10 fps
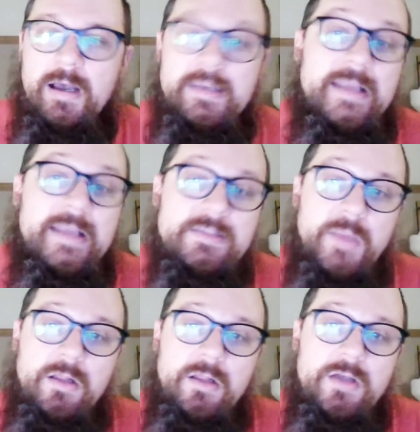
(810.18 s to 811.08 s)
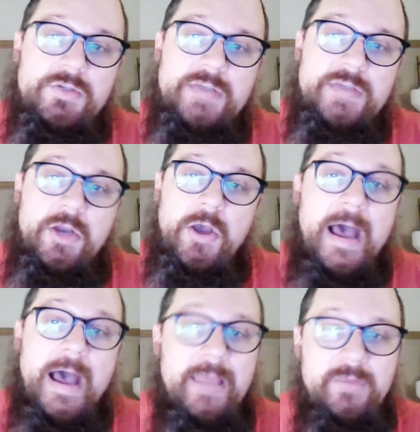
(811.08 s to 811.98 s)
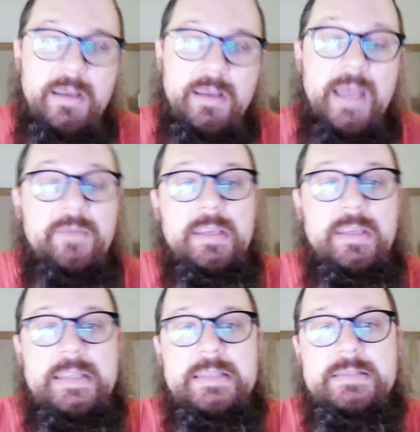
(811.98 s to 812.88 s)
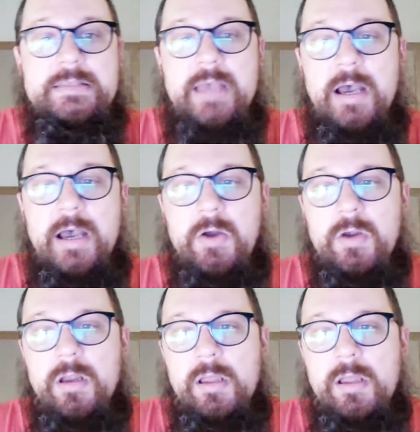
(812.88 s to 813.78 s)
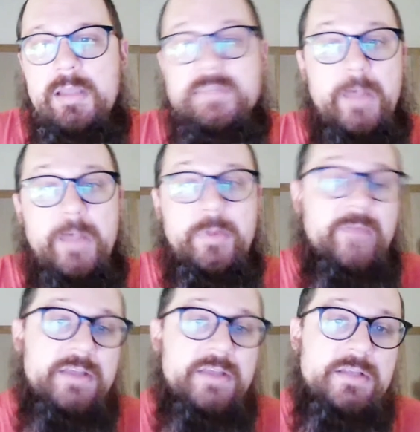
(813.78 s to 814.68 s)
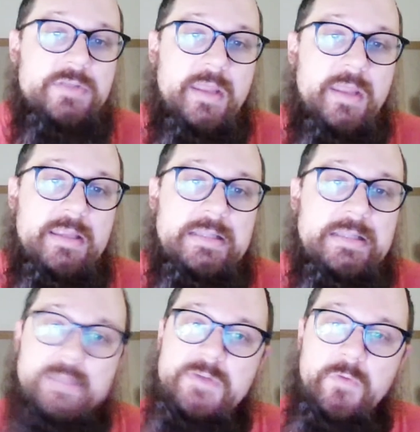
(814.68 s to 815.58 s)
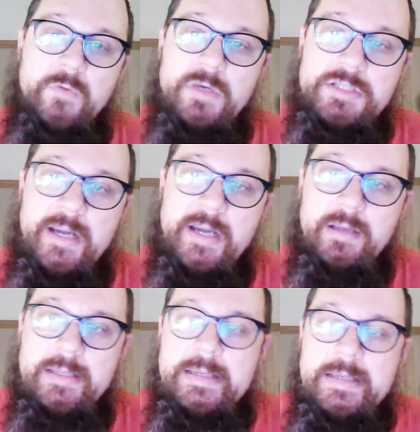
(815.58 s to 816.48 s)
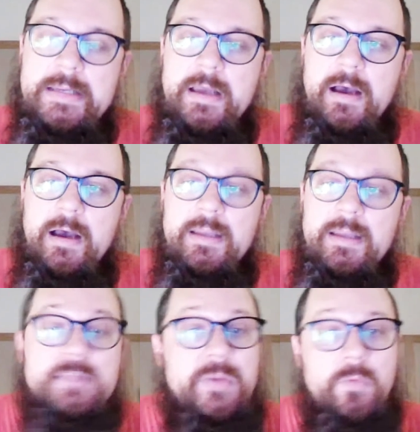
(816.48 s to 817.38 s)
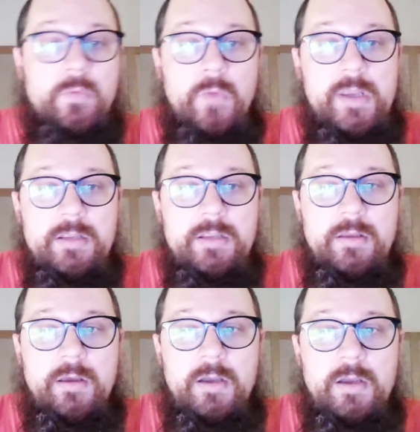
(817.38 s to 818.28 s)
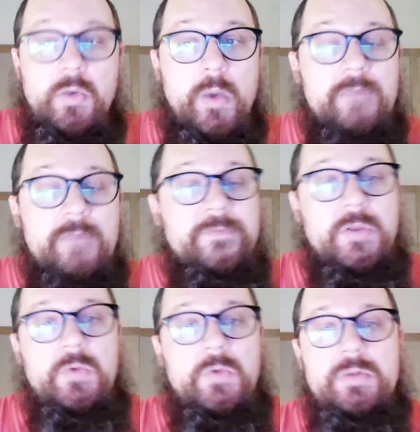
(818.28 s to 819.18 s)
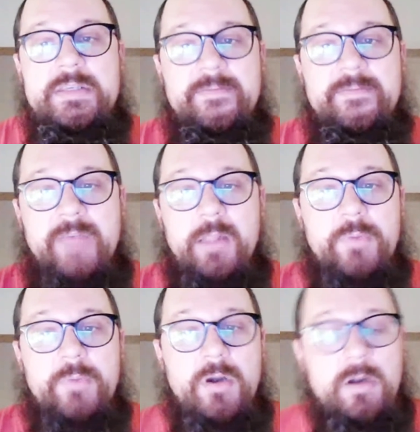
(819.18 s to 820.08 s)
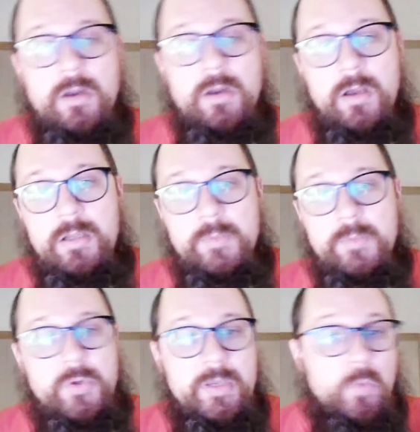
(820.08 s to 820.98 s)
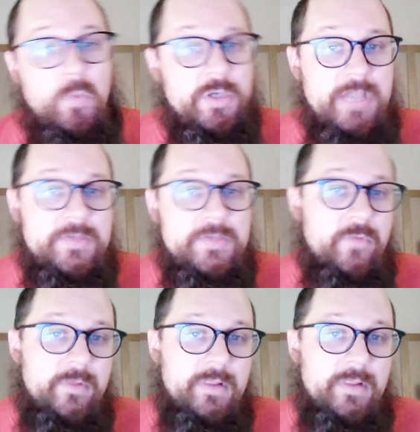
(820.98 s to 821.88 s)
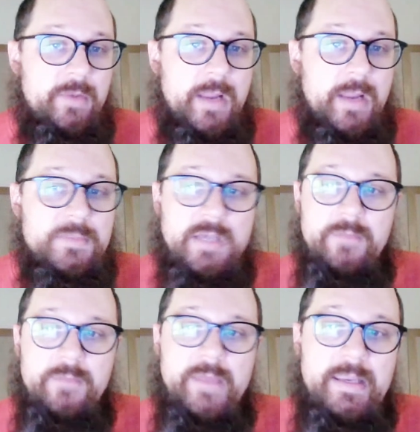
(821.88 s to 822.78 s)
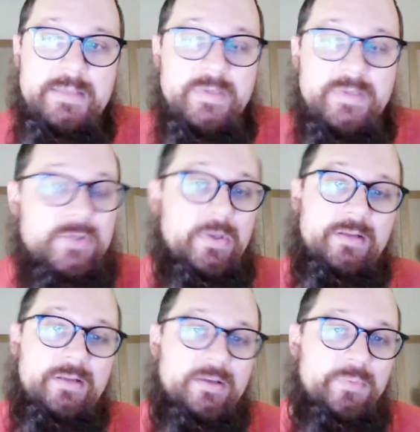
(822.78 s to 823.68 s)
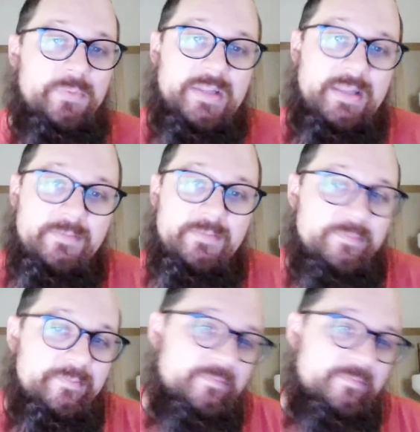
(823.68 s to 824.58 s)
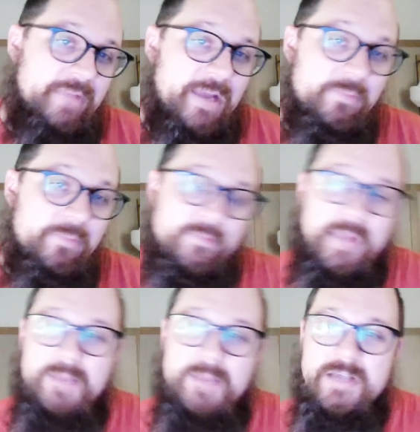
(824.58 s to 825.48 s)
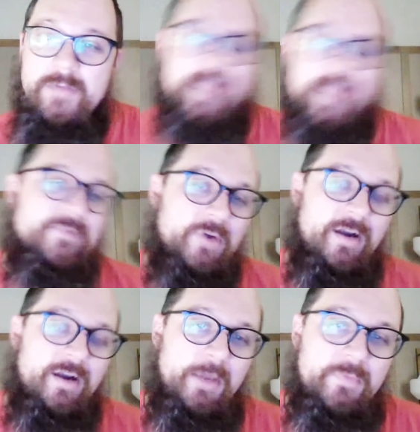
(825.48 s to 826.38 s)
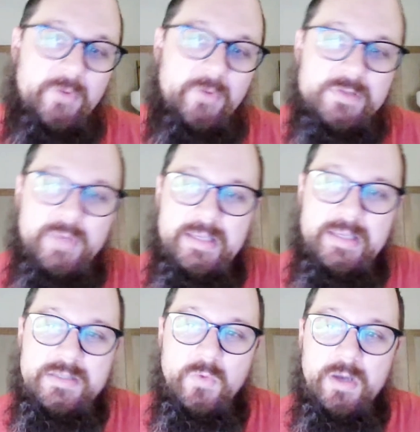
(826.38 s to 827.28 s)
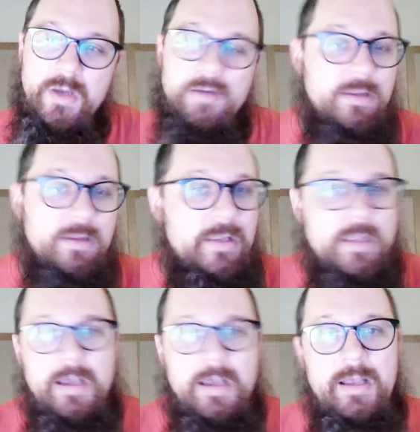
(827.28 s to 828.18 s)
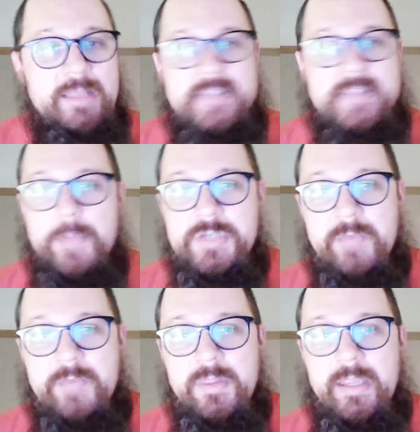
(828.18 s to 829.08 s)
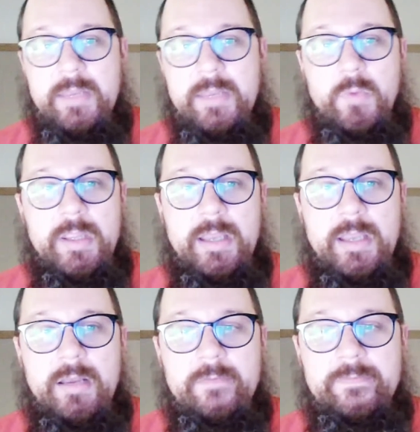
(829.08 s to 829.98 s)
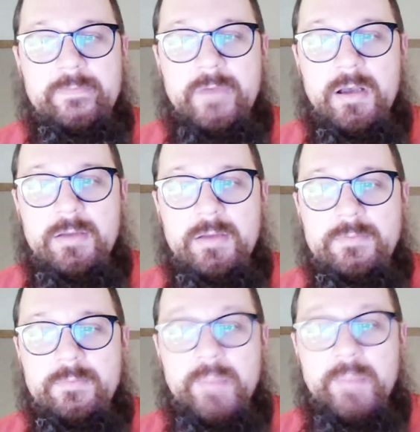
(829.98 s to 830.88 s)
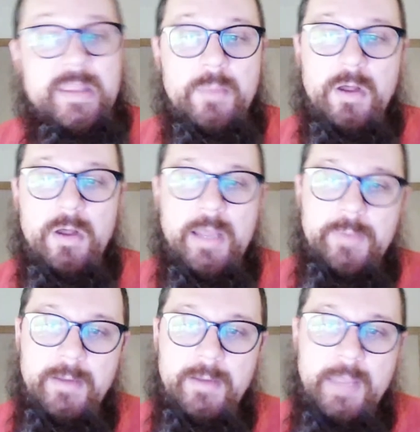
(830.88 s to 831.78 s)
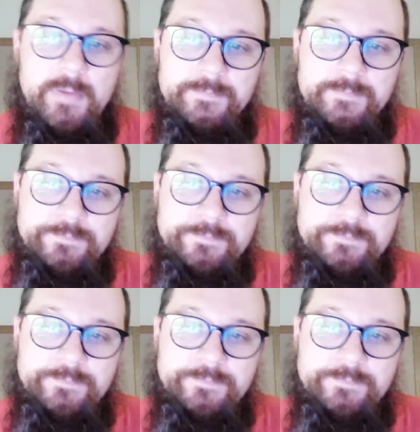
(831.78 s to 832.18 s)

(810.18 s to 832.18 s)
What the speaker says: Next, Michael also shouted out Ivan. Ivan is our developer evangelist that lives over in China. He's been running quite a few developer community workshops over there by himself, and he's been doing it completely kind of by himself, asking for our help, of course, but he's the one establishing everything and really kind of making them all happen.